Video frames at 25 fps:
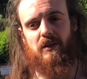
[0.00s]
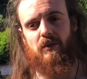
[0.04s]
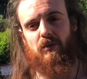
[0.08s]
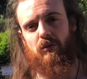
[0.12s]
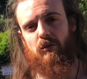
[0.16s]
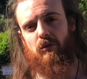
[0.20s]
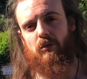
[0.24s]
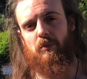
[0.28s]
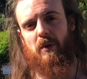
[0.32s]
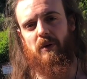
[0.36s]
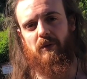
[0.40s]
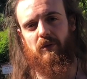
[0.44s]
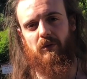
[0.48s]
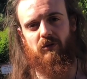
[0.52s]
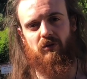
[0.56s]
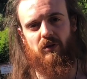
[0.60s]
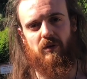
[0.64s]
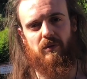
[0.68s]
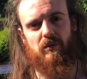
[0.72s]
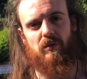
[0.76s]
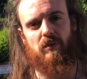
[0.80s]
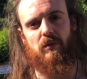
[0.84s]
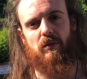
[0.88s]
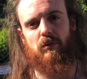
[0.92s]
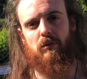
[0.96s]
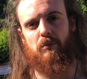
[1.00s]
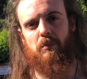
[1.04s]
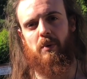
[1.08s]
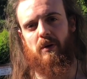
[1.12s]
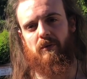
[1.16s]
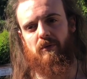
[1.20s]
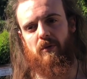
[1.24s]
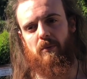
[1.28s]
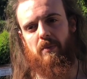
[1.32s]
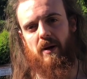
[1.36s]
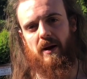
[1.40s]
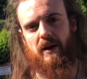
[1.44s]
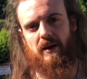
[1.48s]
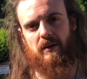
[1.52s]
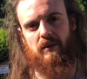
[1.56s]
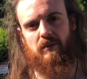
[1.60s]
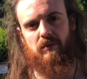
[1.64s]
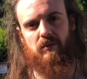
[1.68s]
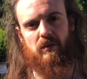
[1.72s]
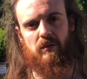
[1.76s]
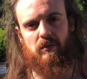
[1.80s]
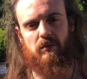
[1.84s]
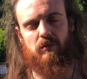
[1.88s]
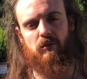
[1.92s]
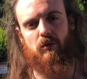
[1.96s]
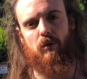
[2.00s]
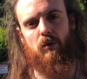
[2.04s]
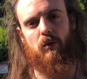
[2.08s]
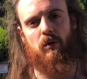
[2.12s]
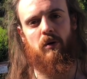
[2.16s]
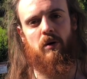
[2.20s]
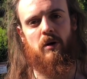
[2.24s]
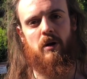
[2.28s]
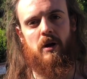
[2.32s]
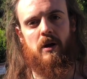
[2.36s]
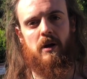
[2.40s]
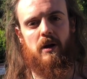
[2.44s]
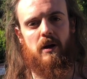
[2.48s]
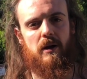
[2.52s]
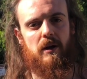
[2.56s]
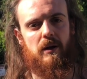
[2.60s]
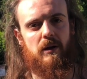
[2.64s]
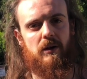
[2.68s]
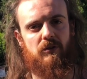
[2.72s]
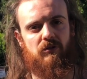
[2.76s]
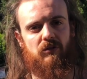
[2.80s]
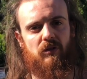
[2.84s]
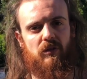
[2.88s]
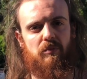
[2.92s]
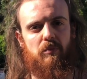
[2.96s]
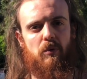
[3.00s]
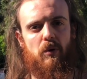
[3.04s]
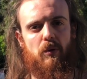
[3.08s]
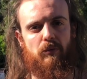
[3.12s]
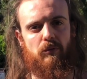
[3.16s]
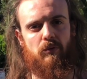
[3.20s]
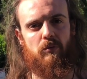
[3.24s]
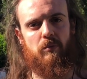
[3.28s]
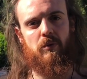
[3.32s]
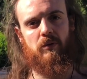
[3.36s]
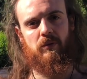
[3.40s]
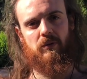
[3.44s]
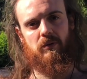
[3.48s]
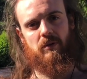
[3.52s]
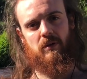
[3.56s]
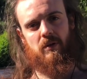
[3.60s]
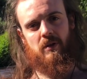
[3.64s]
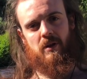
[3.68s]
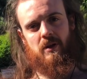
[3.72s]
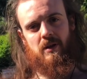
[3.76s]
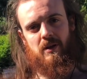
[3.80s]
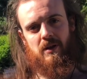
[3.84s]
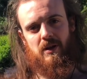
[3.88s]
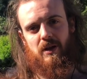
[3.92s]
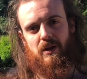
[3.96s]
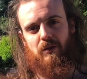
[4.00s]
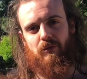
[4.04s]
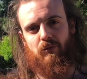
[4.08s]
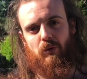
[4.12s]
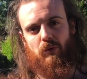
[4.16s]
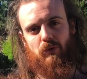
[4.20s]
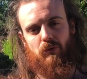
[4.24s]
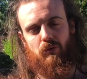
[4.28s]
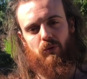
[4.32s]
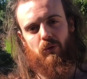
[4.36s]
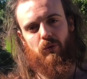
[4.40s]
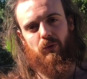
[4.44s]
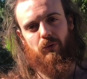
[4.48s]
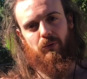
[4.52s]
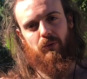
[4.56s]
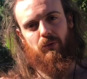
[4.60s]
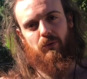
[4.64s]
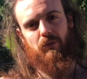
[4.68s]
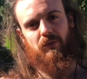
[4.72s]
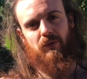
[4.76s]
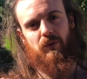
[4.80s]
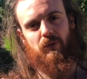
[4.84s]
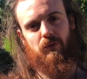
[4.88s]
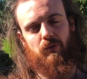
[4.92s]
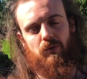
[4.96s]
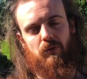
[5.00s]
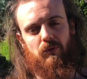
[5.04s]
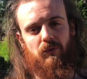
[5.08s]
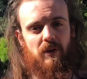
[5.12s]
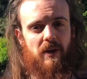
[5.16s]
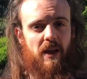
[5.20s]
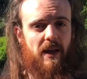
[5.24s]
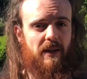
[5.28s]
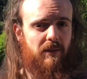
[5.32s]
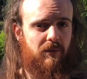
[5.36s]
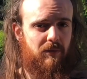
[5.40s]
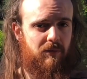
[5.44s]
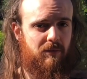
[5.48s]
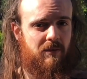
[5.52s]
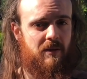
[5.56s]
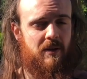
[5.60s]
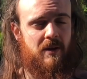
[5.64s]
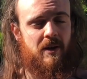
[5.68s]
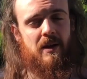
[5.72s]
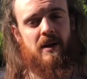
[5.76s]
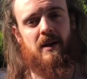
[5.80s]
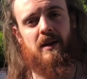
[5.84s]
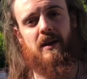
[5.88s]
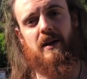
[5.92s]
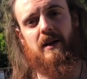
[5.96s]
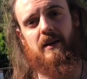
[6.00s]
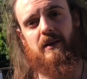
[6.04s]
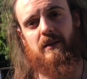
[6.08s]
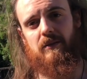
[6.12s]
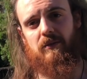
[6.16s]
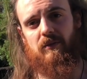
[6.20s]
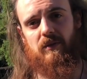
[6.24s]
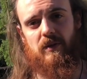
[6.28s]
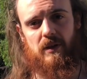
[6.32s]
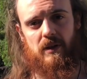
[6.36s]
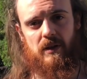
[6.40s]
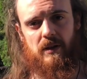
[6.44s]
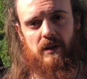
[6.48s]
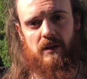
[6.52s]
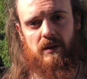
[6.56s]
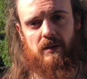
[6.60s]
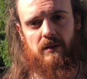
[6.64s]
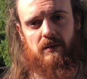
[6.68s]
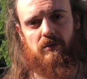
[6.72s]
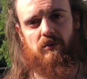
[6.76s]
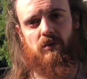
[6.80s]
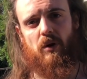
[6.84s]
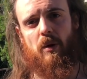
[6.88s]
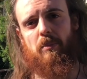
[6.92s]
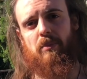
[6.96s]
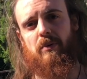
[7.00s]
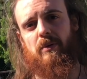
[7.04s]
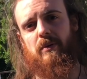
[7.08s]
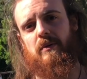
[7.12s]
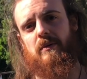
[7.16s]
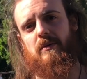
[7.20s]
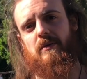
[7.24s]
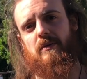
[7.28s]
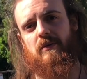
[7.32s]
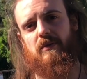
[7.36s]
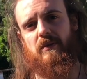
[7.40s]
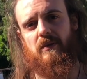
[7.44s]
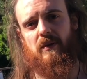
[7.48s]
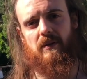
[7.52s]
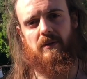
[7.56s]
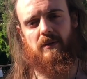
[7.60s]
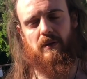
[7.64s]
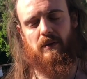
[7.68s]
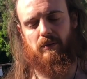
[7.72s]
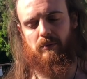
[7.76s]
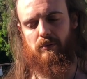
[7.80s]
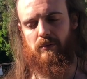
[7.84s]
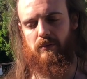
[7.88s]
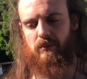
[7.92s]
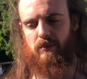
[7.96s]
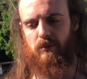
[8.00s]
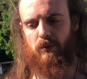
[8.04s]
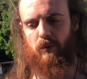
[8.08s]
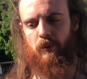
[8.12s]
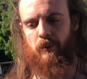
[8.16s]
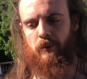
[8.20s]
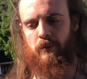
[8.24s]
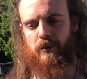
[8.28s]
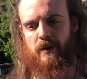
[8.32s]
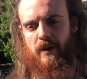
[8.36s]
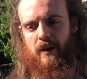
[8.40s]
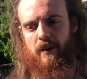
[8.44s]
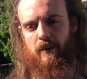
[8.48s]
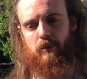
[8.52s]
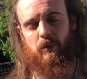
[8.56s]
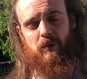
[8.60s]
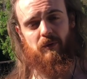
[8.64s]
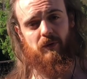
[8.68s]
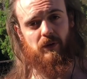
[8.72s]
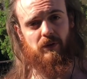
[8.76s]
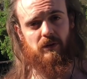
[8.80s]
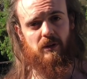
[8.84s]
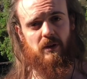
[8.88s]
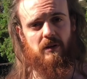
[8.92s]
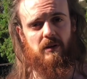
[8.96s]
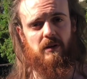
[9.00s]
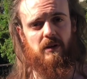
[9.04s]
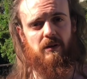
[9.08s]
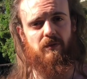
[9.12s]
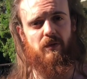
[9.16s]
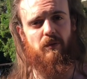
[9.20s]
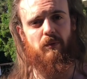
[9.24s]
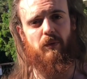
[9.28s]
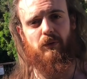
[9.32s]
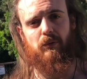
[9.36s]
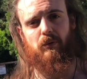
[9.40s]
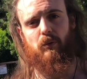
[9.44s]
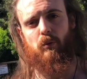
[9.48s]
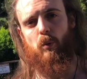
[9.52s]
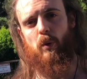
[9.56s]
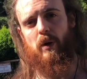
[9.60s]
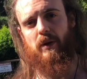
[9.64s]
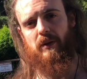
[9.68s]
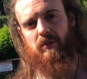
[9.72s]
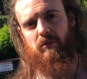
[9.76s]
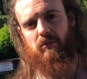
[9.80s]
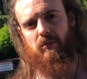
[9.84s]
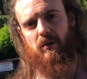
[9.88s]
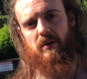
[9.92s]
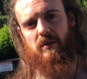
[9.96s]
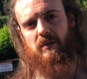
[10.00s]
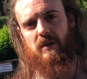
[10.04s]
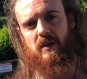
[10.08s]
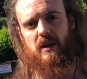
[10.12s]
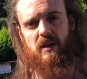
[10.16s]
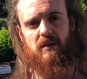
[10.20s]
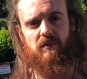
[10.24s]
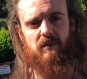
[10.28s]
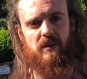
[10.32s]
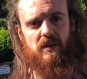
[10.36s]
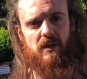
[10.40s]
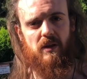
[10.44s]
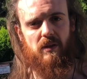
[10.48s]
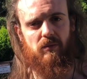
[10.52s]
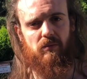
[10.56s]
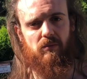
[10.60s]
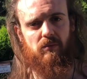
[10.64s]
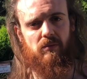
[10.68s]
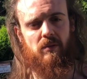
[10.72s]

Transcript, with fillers: isn't about the chest, it's about the back since your uh, chest measurement is going to also affect the lats and the trap thickness. So yeah, without deadlift, without squats and heaviness,